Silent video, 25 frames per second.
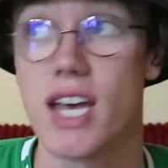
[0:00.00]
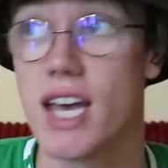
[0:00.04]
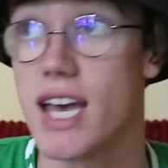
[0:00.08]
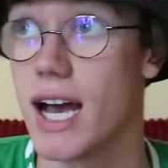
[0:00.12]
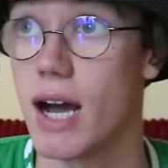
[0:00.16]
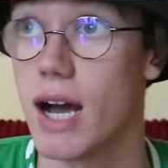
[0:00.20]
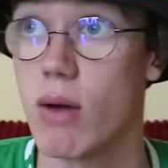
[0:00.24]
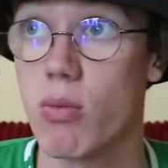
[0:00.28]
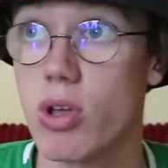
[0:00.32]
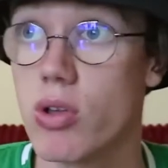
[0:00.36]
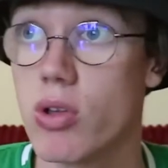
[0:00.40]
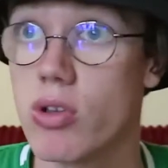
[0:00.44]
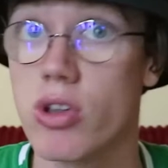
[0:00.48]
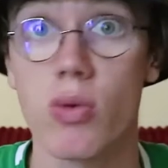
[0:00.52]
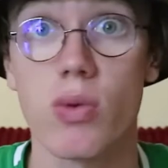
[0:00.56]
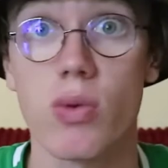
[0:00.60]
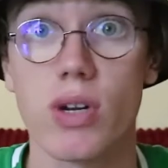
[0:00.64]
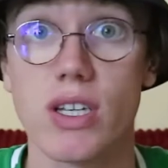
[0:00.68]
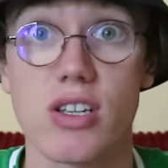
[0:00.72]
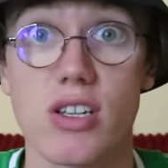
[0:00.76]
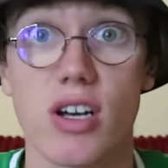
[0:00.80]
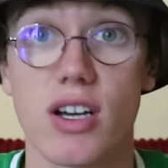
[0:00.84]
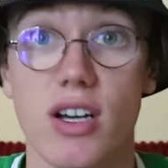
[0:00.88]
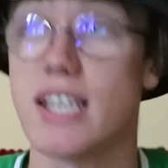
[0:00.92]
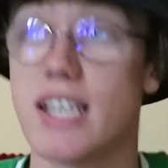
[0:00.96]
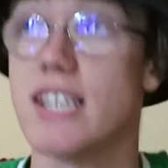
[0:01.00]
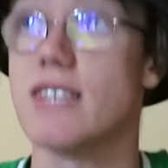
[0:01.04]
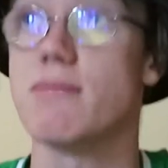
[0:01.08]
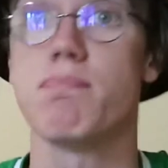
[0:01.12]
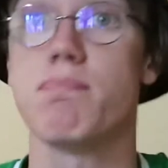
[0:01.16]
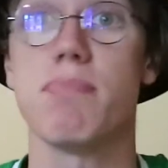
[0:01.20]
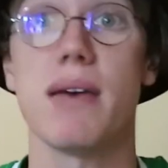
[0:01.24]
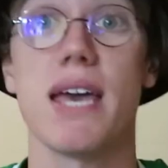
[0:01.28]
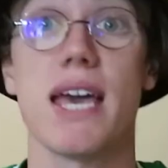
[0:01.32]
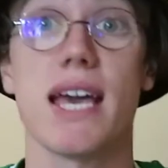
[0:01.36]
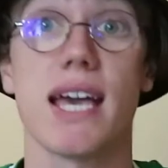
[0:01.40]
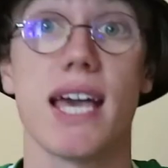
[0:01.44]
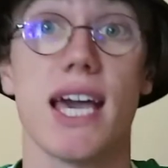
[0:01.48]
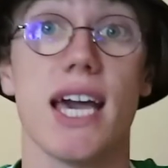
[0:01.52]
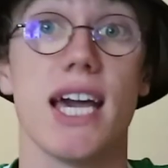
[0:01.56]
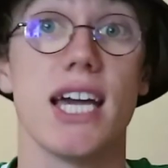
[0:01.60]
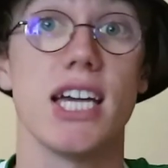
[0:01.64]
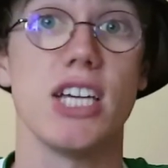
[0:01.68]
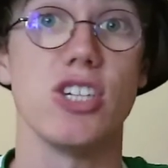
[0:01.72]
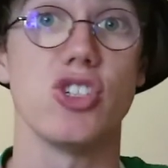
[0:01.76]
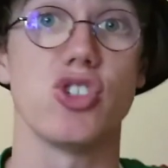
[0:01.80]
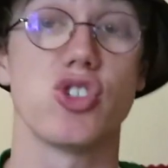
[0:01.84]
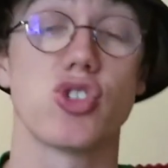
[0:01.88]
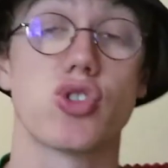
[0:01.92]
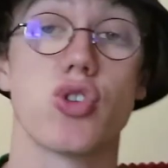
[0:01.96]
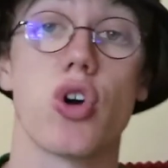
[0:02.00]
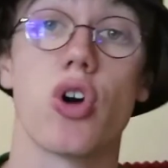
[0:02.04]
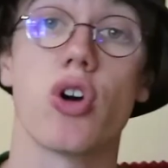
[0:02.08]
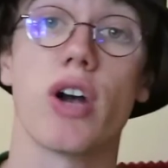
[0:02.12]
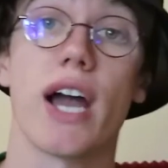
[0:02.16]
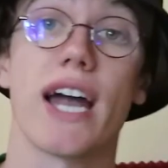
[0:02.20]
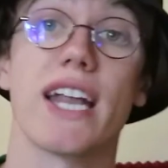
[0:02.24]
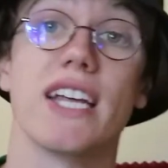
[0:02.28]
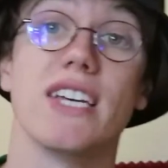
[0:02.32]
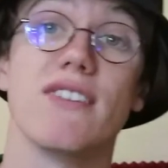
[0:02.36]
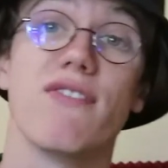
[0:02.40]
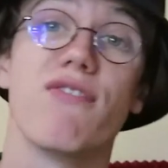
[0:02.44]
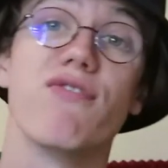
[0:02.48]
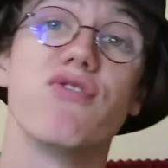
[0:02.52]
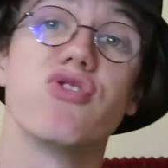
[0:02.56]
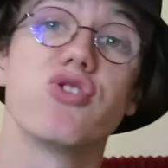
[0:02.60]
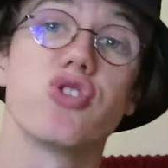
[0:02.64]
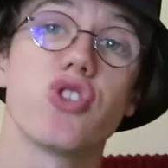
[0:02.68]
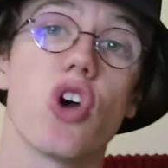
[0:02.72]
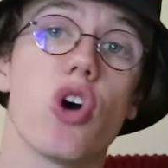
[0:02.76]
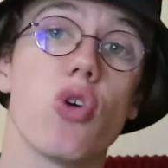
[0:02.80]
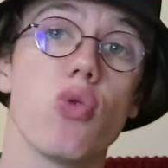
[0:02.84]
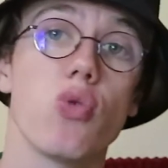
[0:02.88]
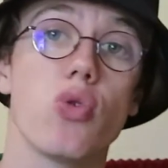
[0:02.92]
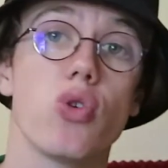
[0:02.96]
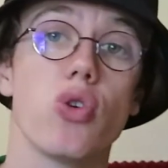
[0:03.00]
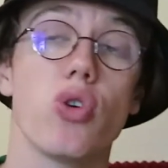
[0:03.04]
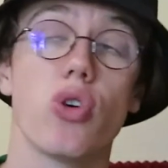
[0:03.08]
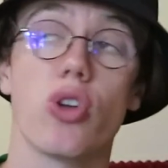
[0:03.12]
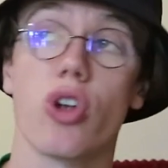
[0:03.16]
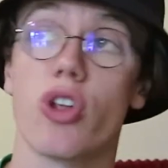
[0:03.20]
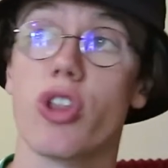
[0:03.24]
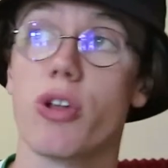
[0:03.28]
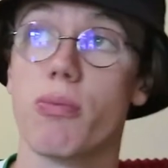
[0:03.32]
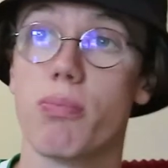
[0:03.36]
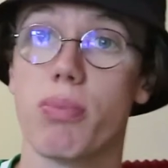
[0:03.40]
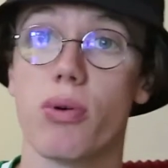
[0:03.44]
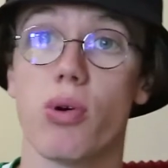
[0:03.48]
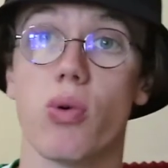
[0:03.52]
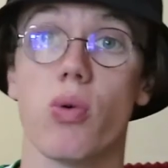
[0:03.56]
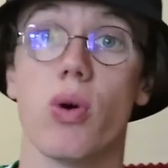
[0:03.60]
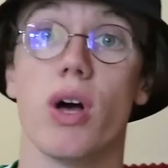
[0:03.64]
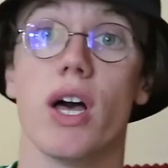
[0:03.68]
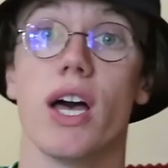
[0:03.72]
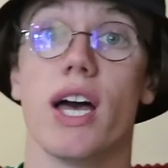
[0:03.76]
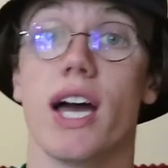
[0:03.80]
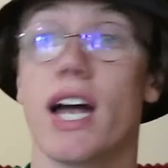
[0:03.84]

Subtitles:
And we all know what he's like. He's big, he's strong, and he's so good on the ball.